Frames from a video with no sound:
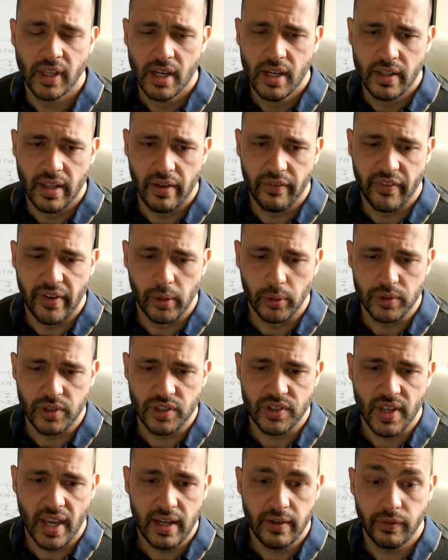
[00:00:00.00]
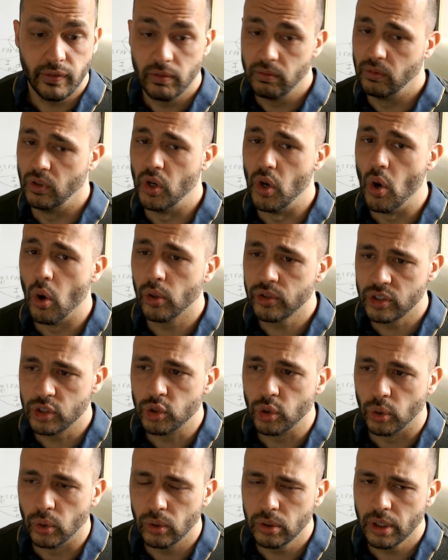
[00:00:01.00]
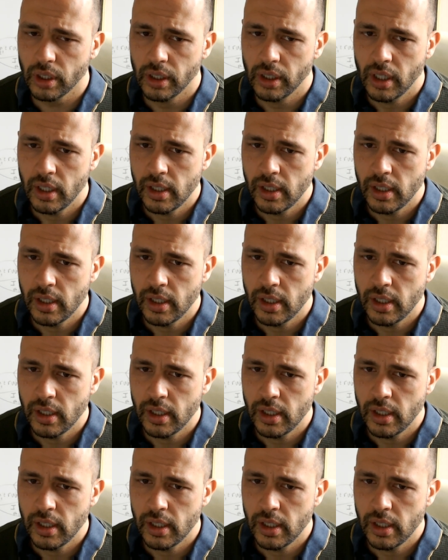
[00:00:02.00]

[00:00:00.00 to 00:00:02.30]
they felt safe not to talk,